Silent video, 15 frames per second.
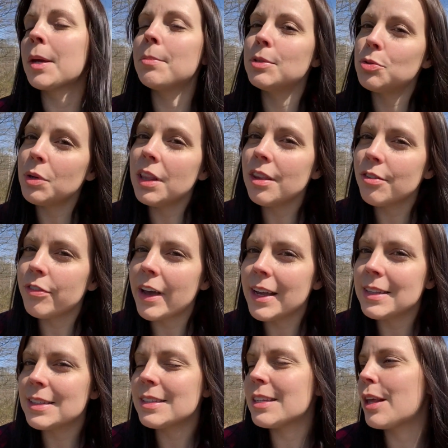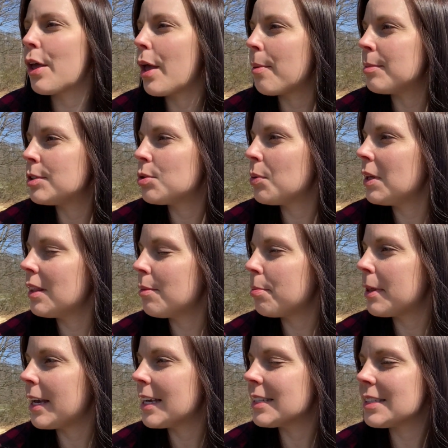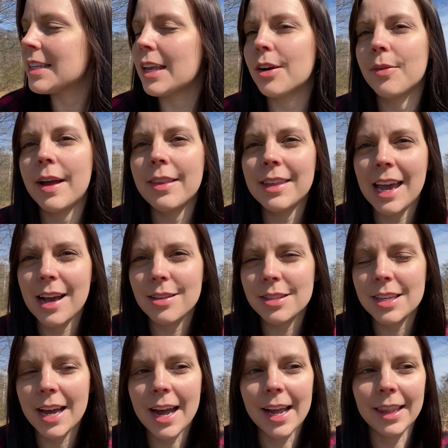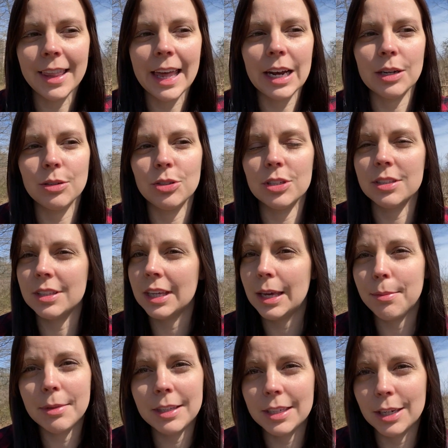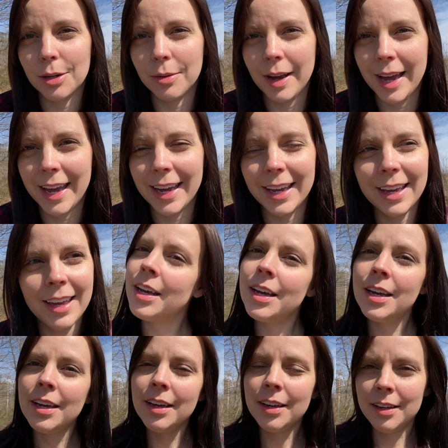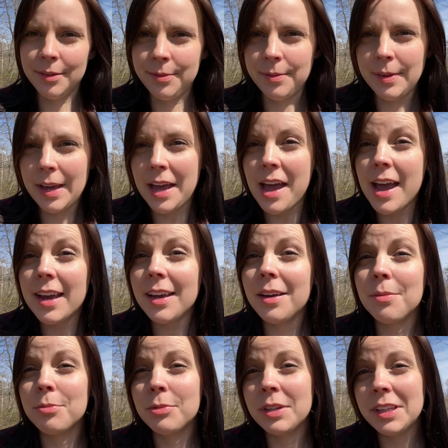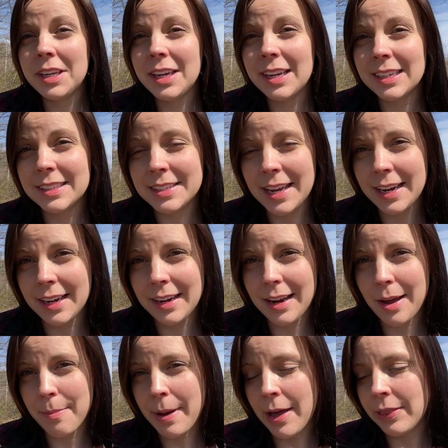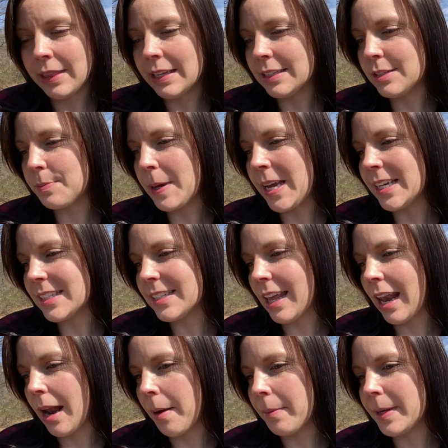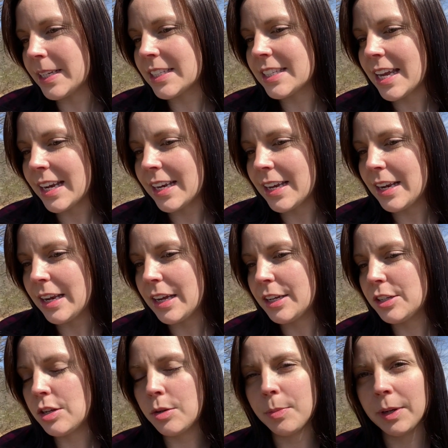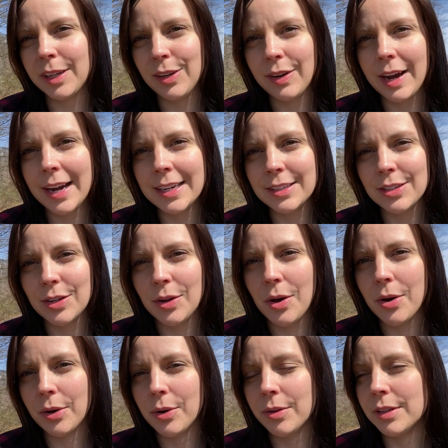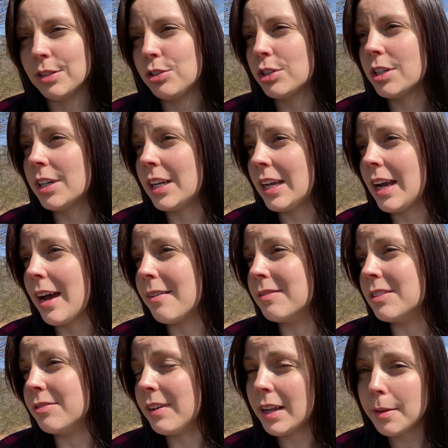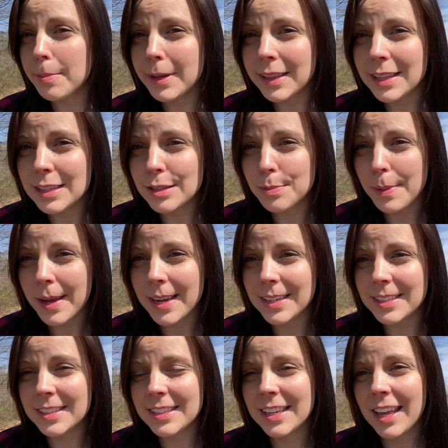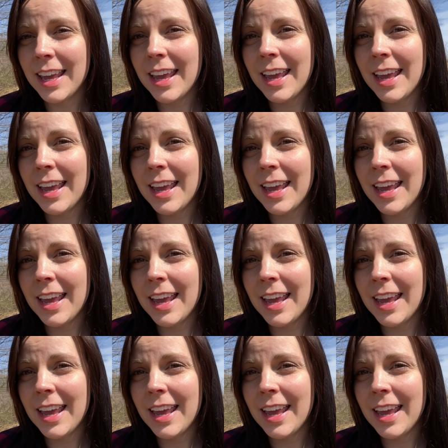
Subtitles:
between the fence and between the plants that are around the outside that it'll just keep the deer away. I am really excited about this space, and I'm excited to bring you guys along on the journey of developing this space